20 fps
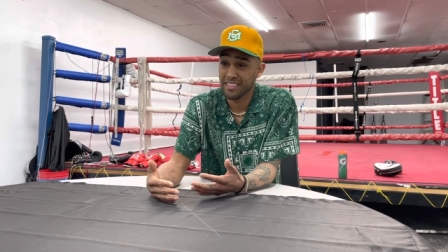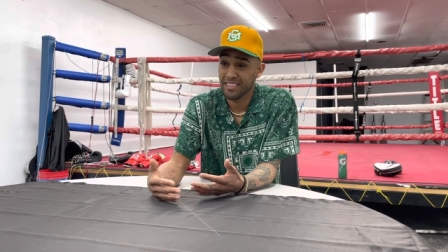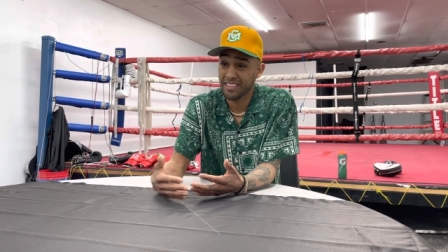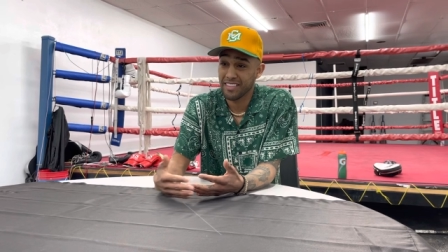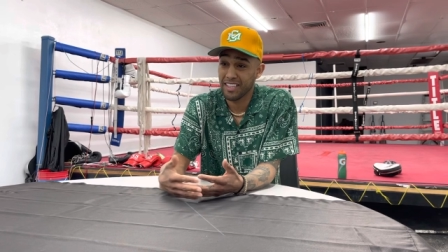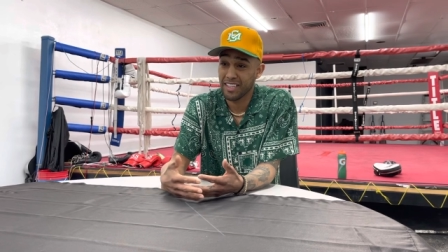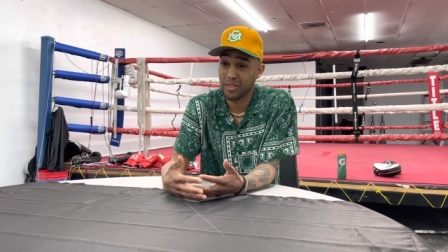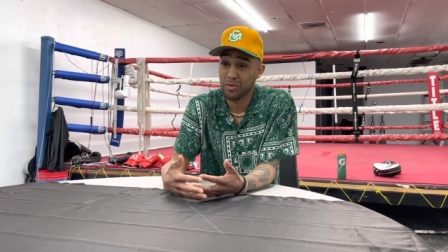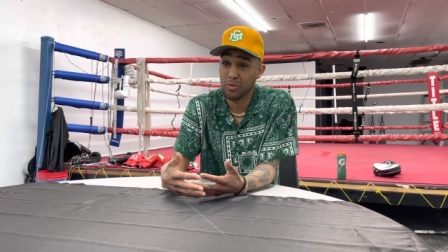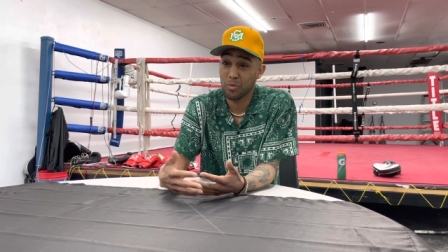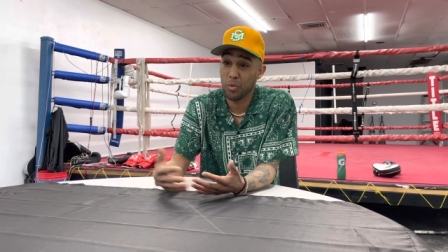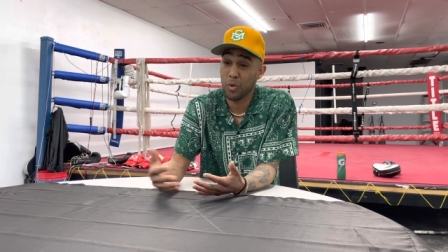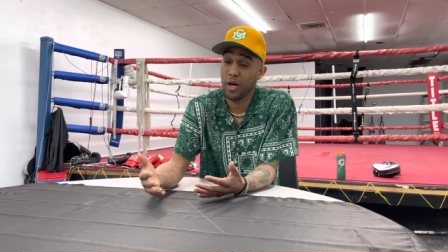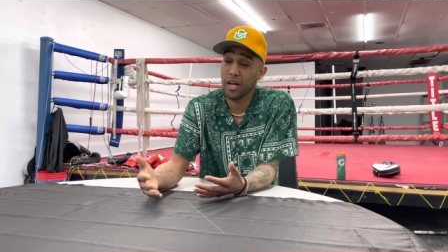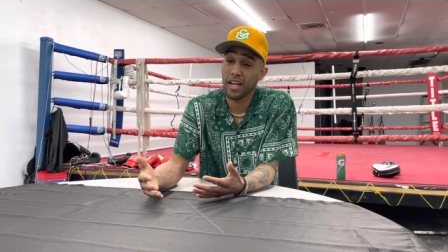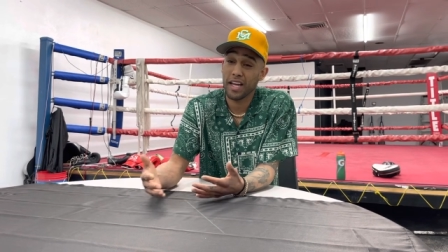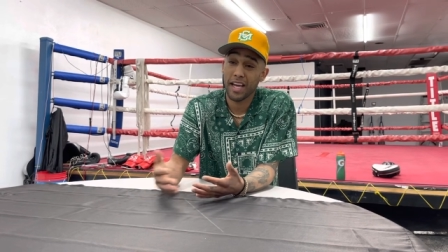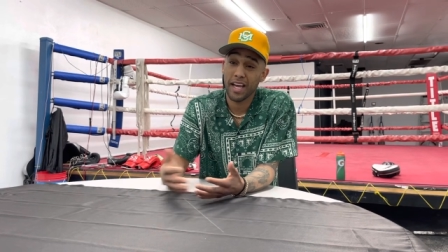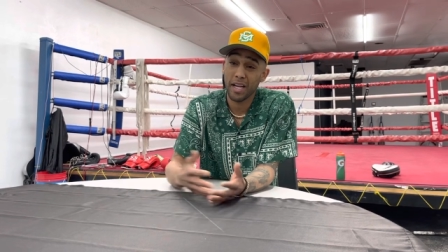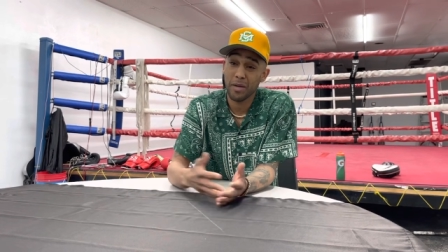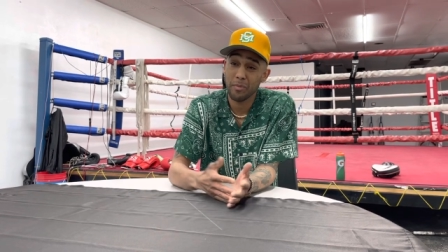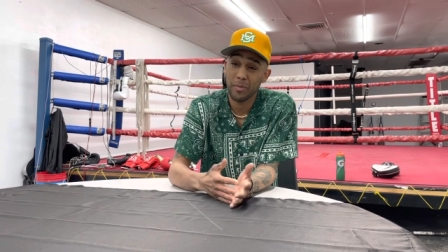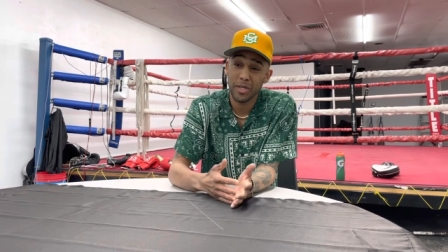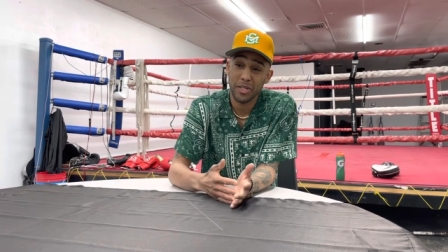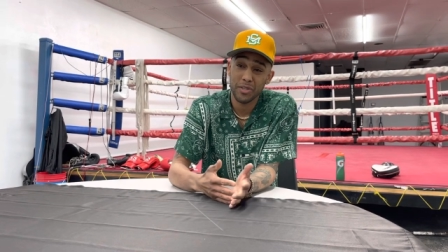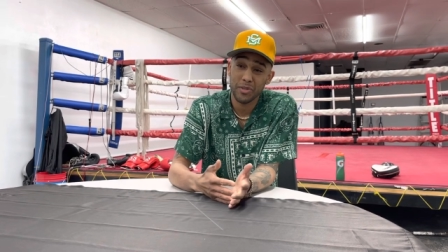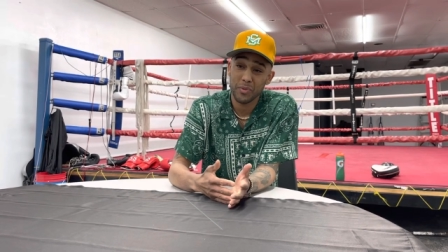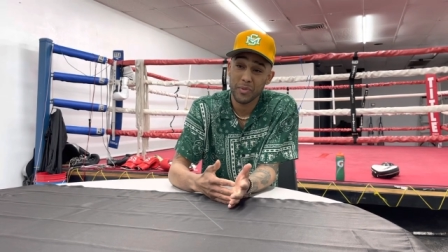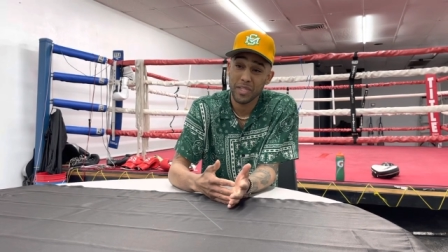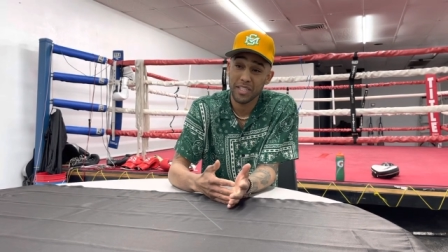Like, one, I hadn't been
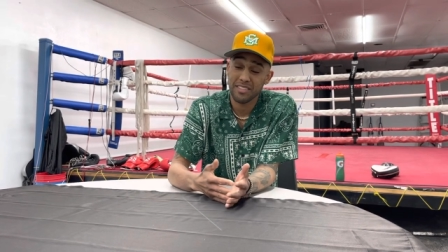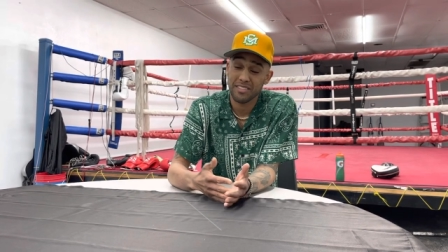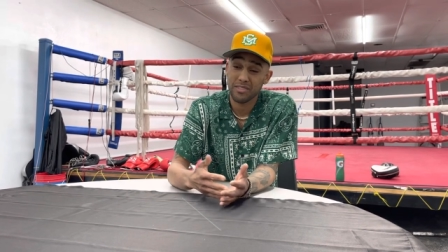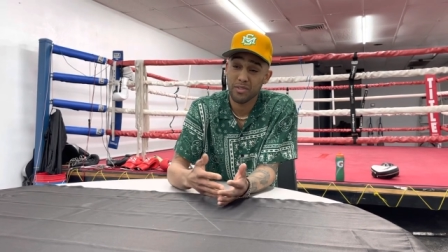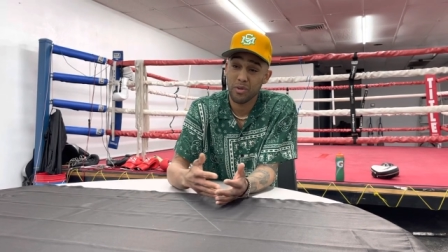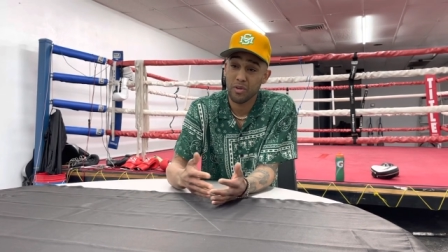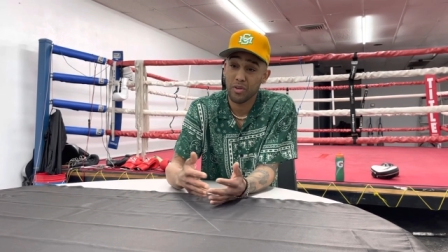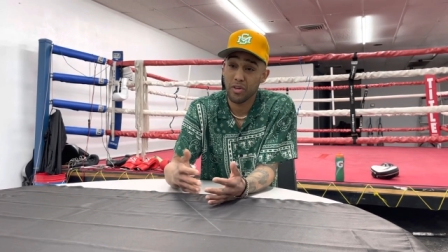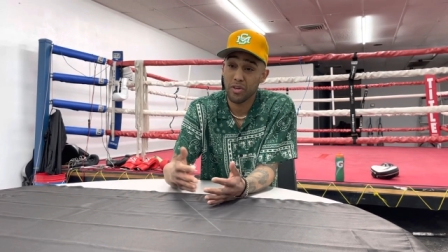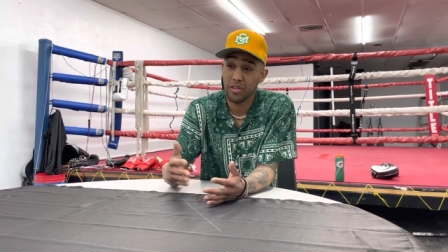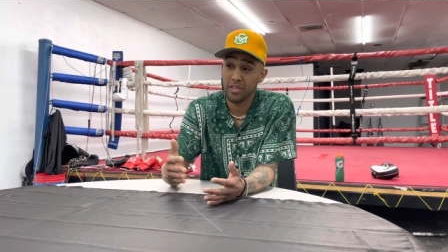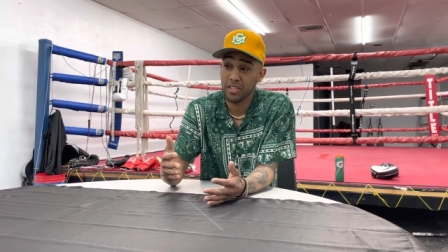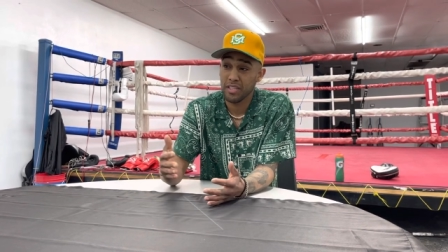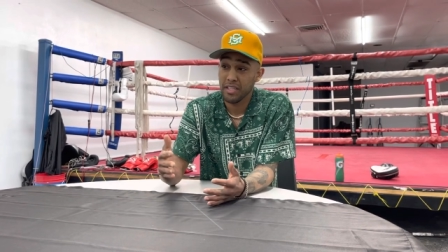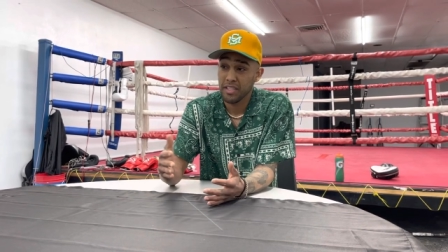in the ring in so long,